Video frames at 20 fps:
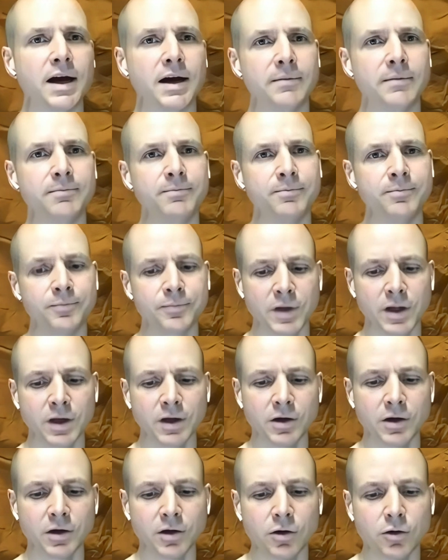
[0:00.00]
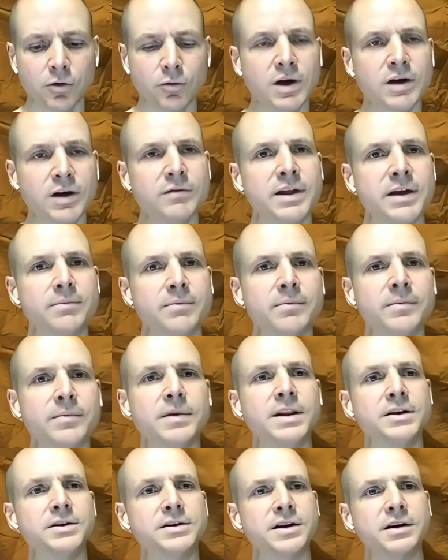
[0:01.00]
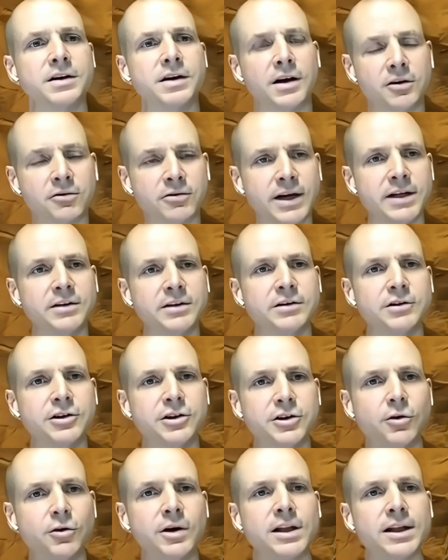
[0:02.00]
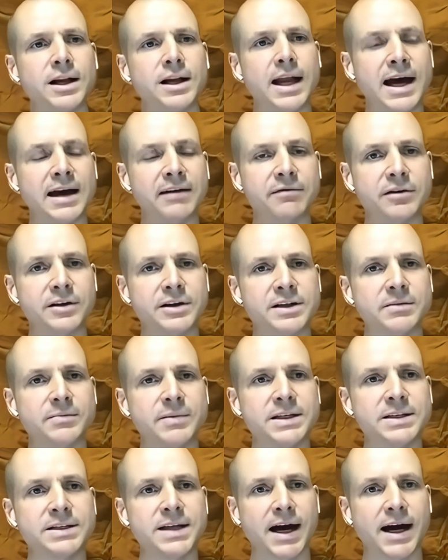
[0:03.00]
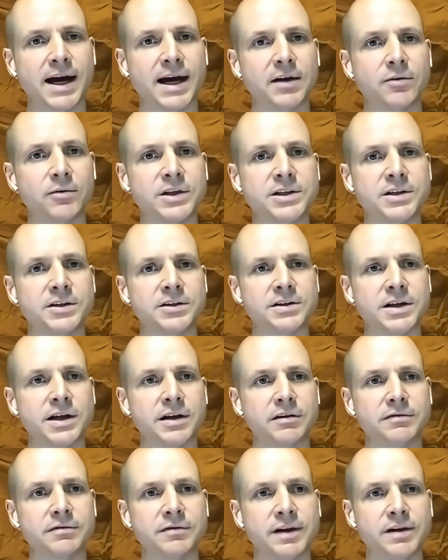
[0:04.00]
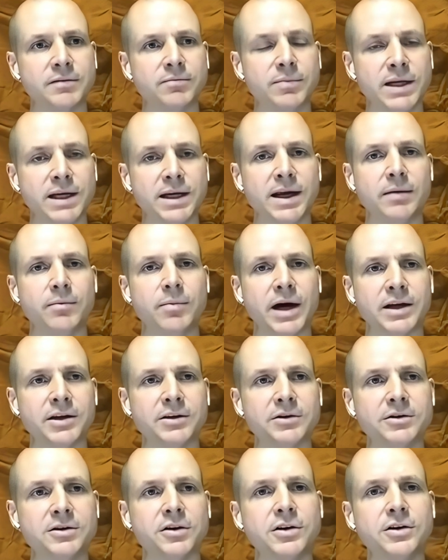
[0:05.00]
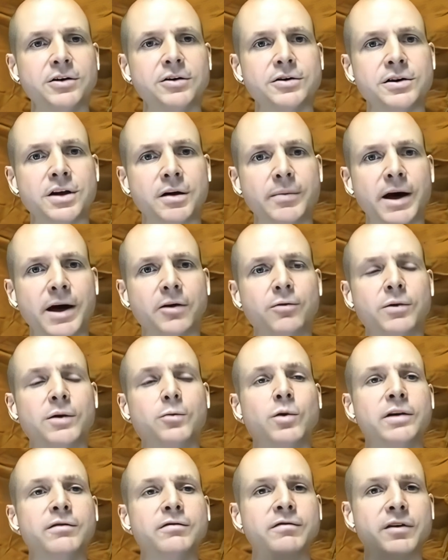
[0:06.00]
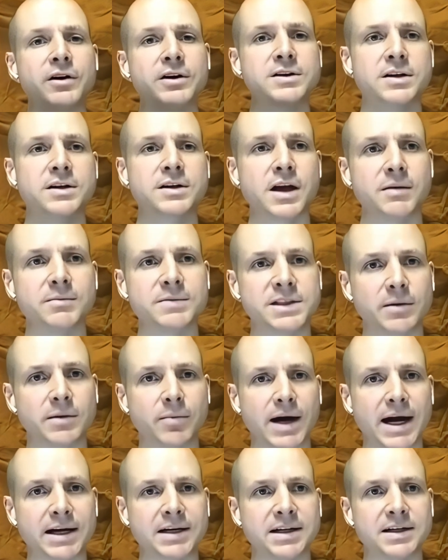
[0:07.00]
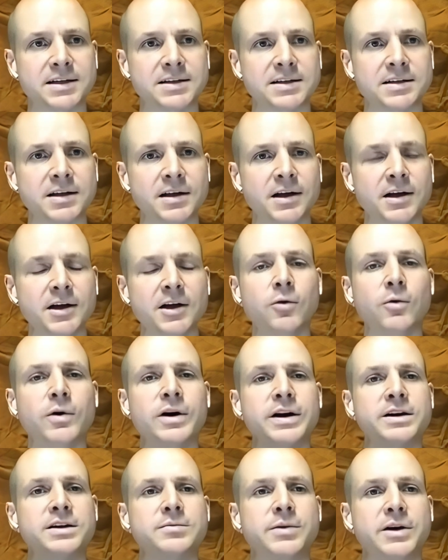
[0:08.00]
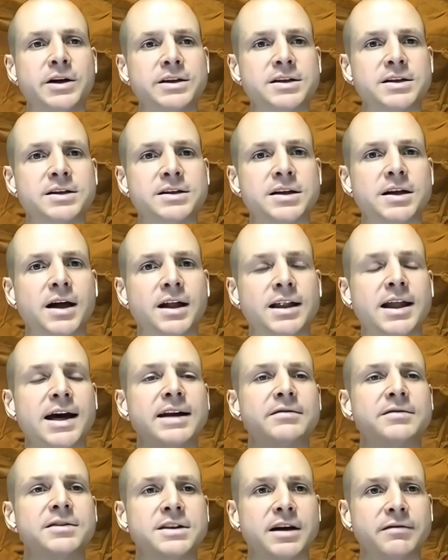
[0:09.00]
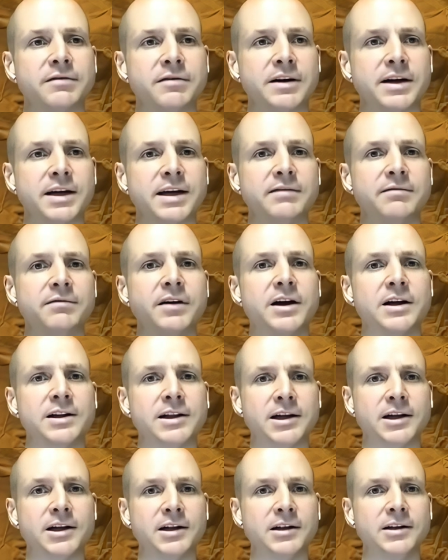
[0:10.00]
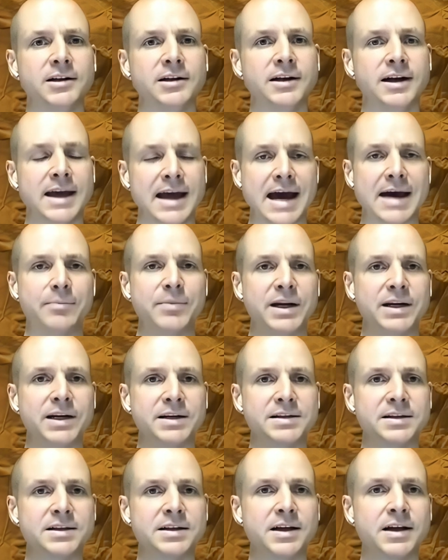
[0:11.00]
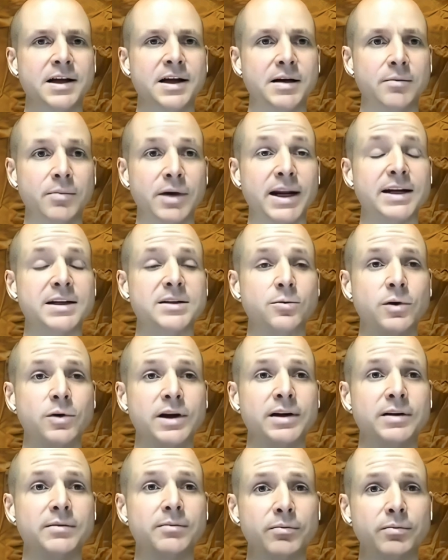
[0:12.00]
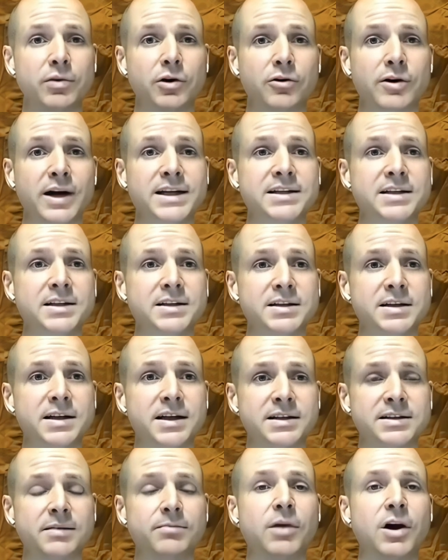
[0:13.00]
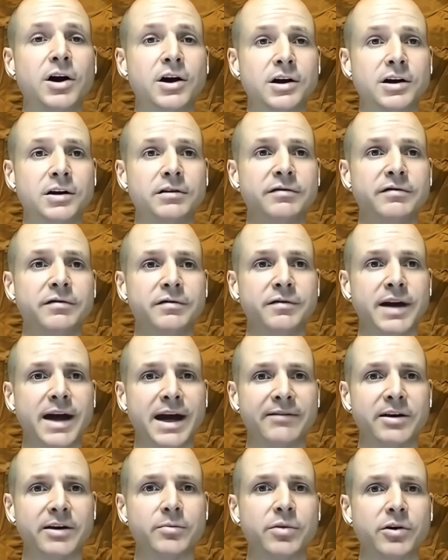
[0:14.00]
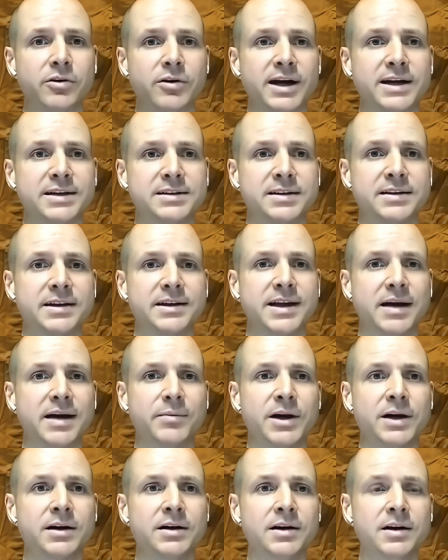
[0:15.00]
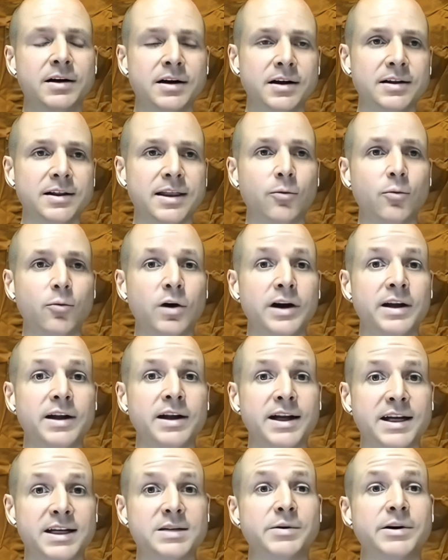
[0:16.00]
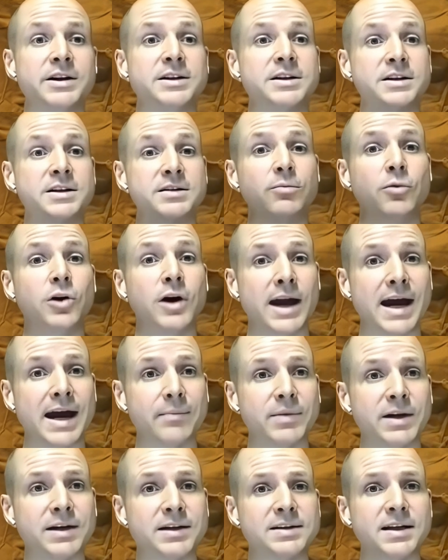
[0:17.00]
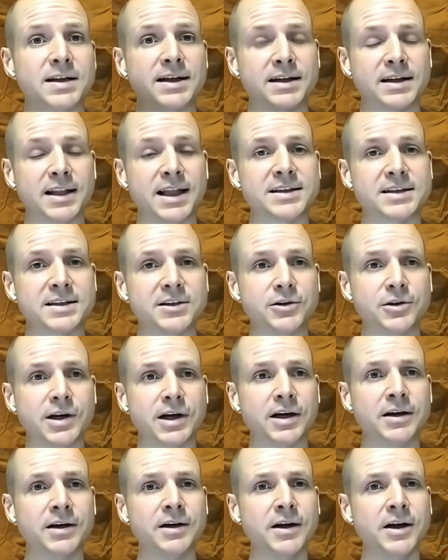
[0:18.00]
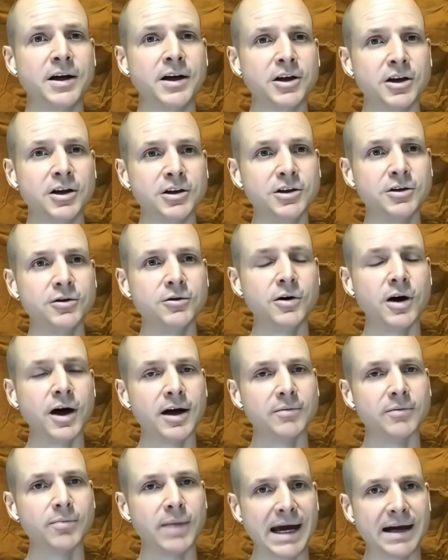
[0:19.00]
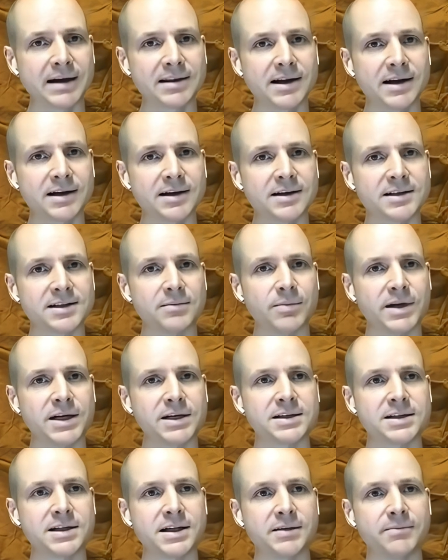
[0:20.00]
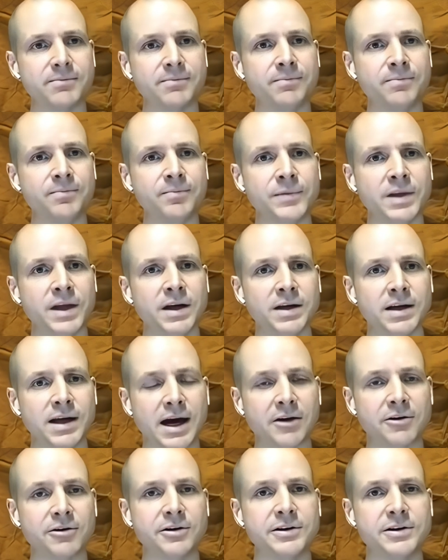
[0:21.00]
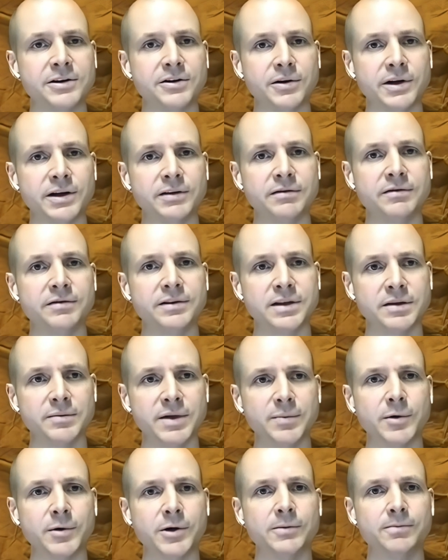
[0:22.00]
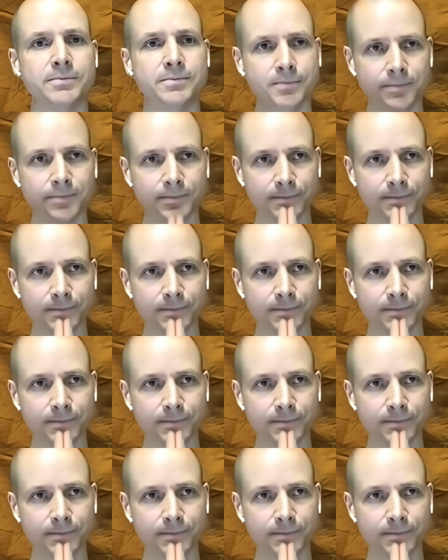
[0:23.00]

Um, one of them, there's a, a great short little aphorism in Thai, which yourself and P.A. Payutto use about when one first comes to practice, one experiences a lot of suffering and very little happiness. But as one progresses, it's a mark of having progressed in the Dhamma that one experiences more happiness and less dukkha. Could you unpack that? Because it might seem counterintuitive to people.